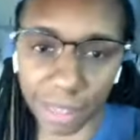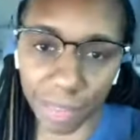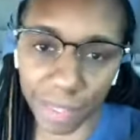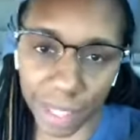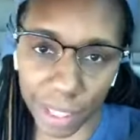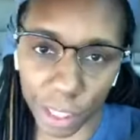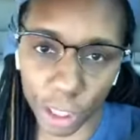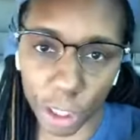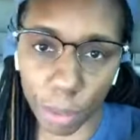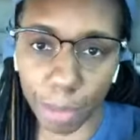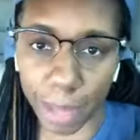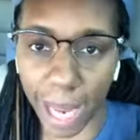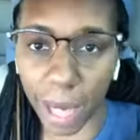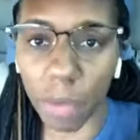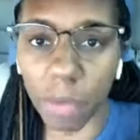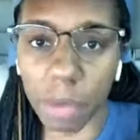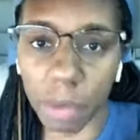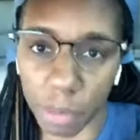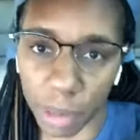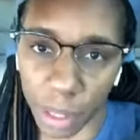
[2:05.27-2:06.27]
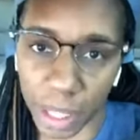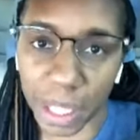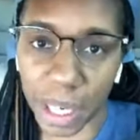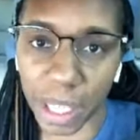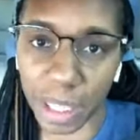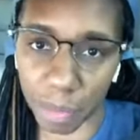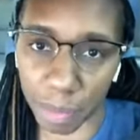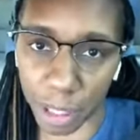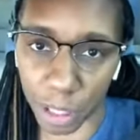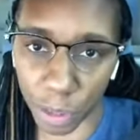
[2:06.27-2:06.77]
Venus, your Black Woman
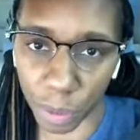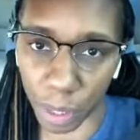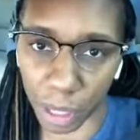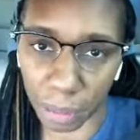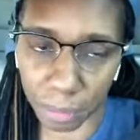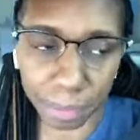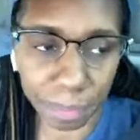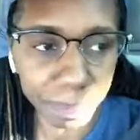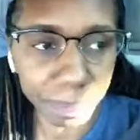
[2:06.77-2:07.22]
Millionaire's mentor.